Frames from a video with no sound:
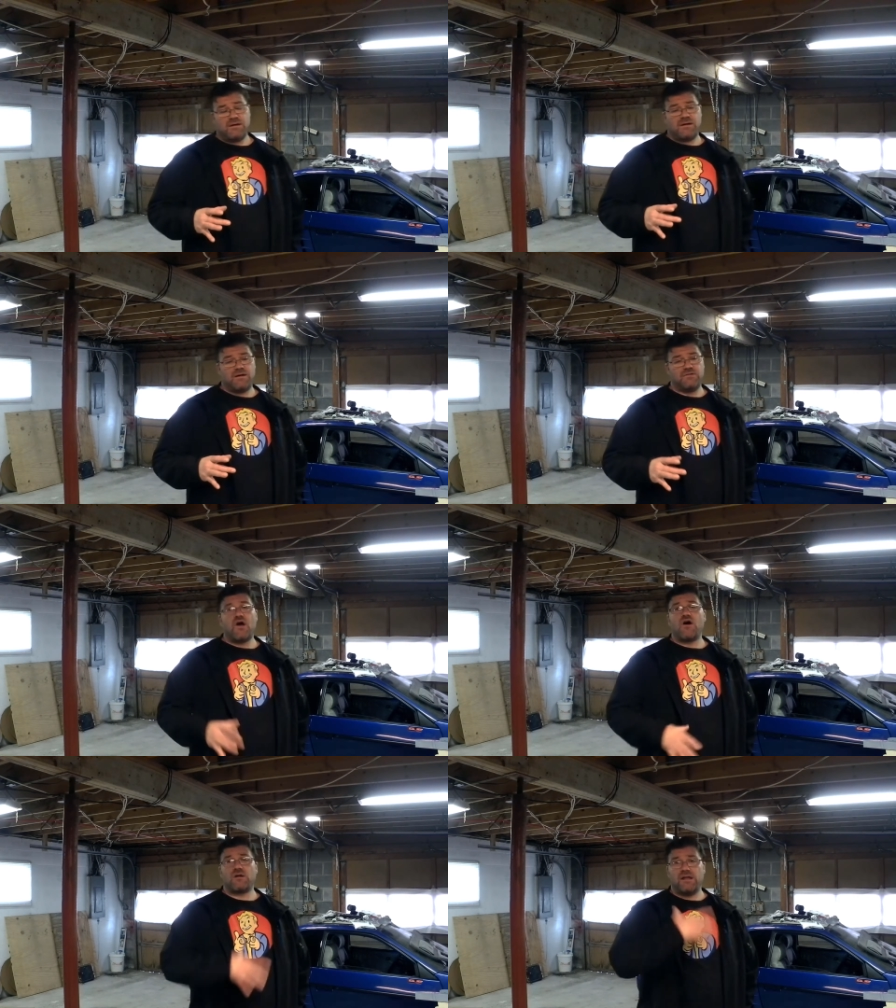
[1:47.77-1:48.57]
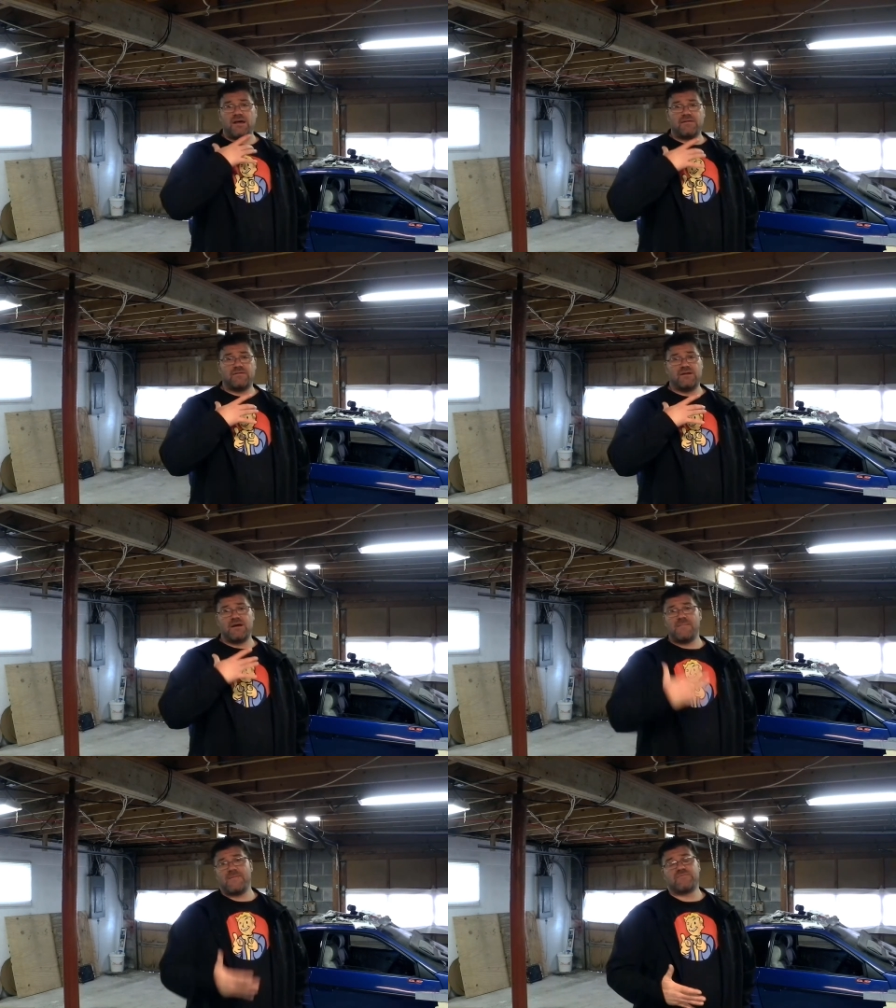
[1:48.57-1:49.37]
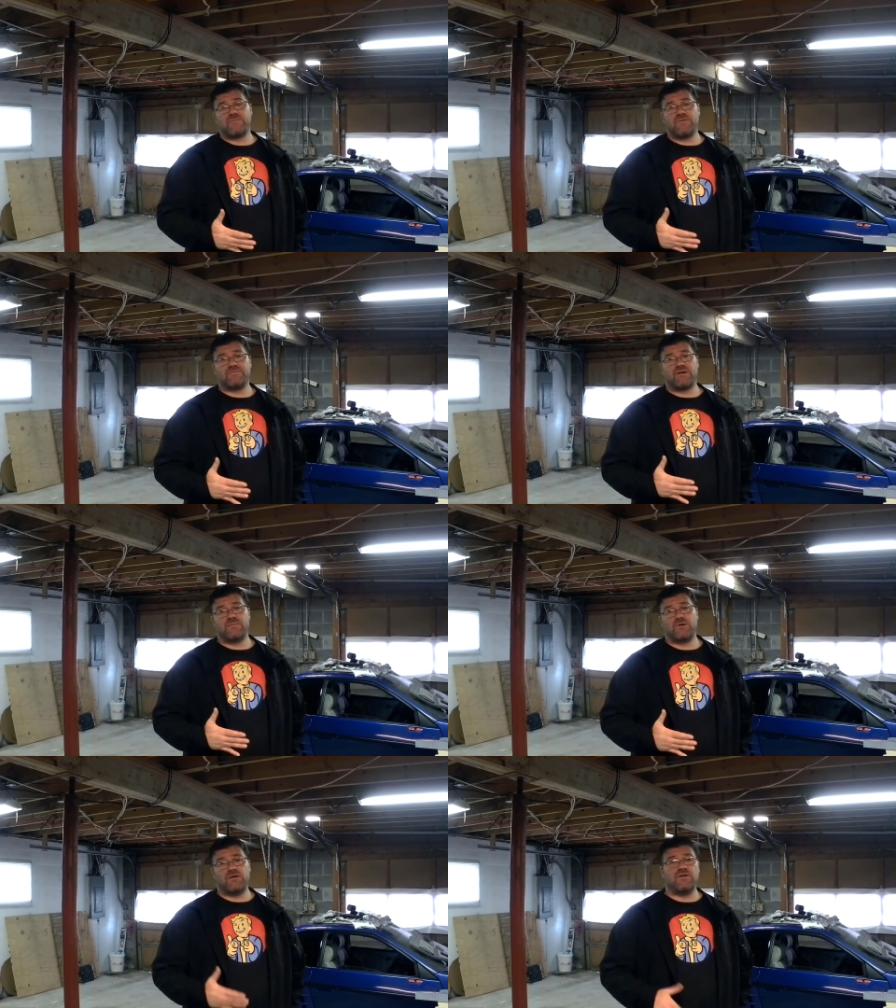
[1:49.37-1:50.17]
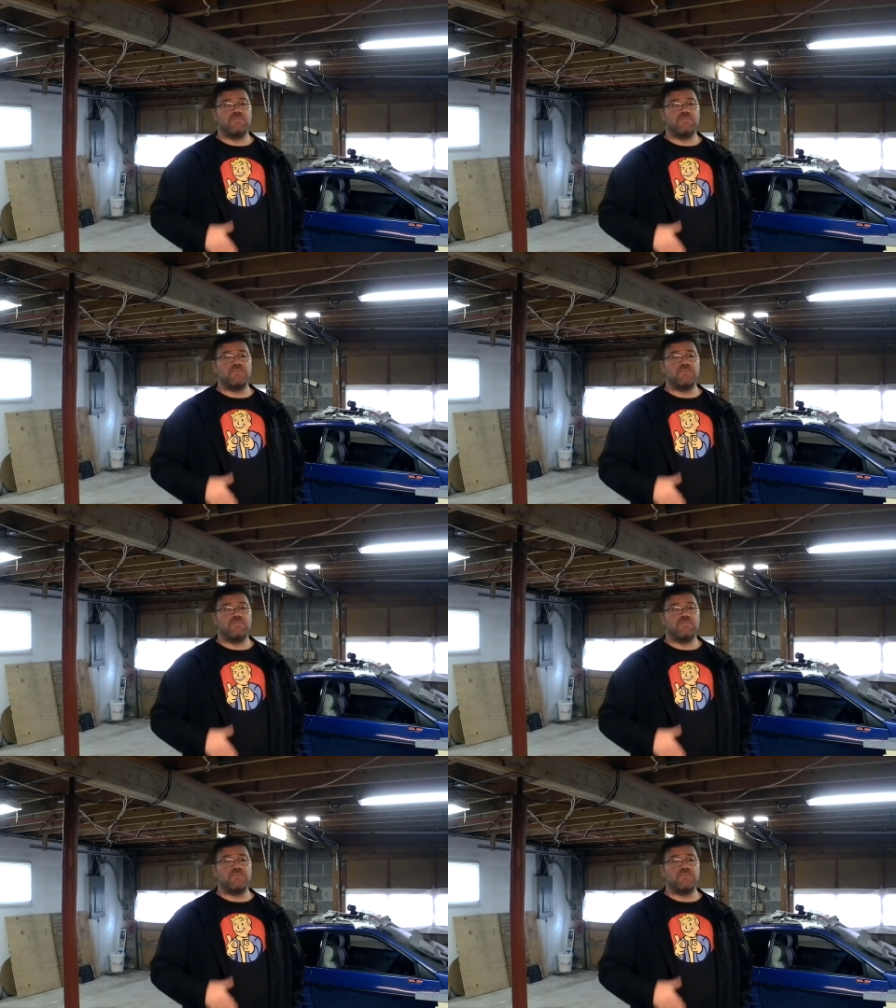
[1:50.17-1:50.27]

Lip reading: dog legs that come up from the frame rail.